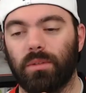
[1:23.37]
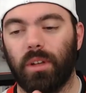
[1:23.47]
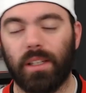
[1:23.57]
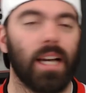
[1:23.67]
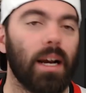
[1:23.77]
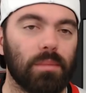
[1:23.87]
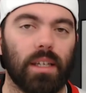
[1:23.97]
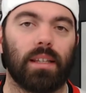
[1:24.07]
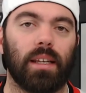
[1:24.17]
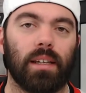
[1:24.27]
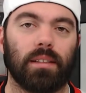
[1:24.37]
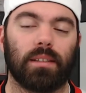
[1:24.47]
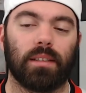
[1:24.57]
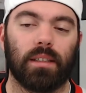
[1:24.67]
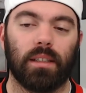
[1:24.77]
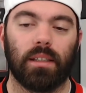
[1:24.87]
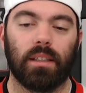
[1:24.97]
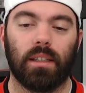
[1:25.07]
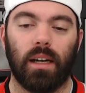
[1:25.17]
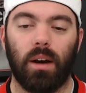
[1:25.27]
In times like these,
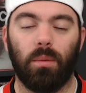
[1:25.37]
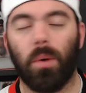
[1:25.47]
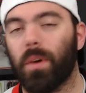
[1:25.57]
when